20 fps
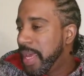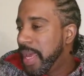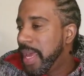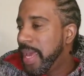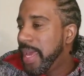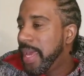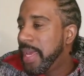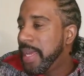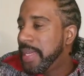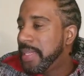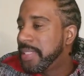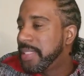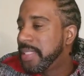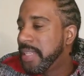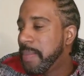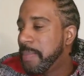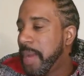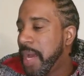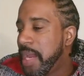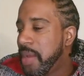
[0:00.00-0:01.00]
And
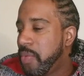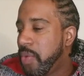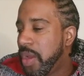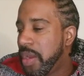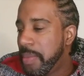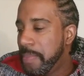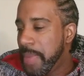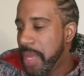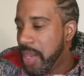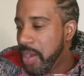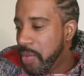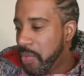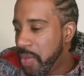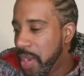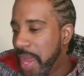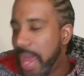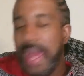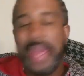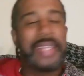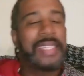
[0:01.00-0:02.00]
somebody wanted me to
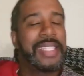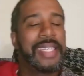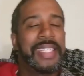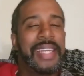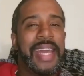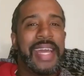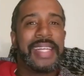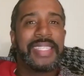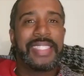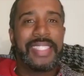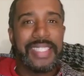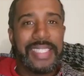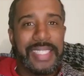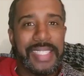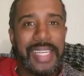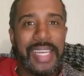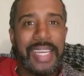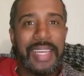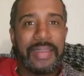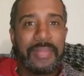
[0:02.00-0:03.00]
react to Nasty
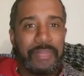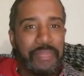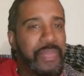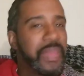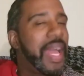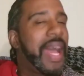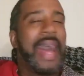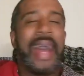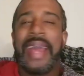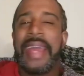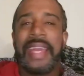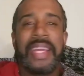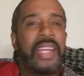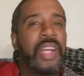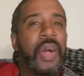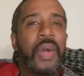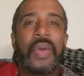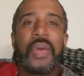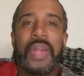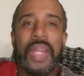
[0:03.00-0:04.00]
C. I didn't
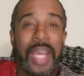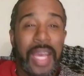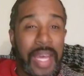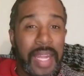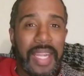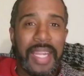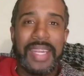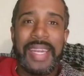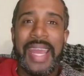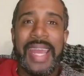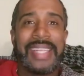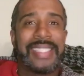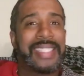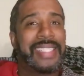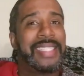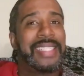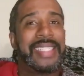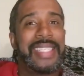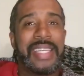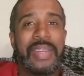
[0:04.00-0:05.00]
know who the hell a
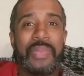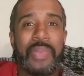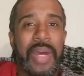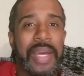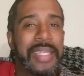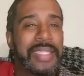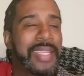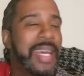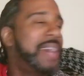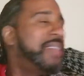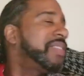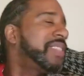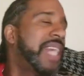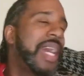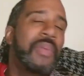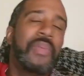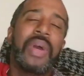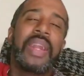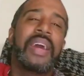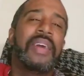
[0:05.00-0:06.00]
Nasty C was. I was
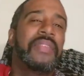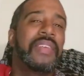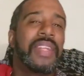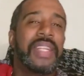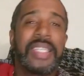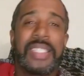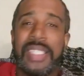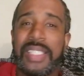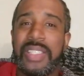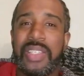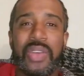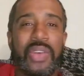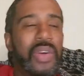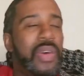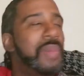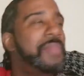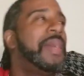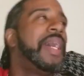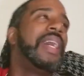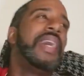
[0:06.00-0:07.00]
like, whatever, listen to
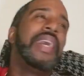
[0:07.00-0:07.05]
him.